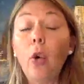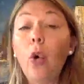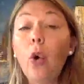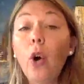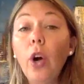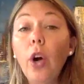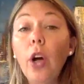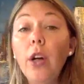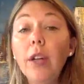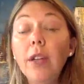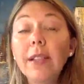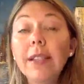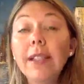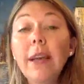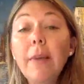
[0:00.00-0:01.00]
or
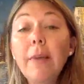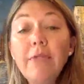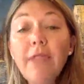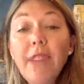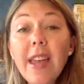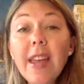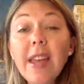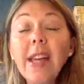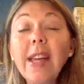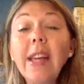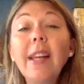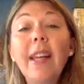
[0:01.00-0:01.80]
something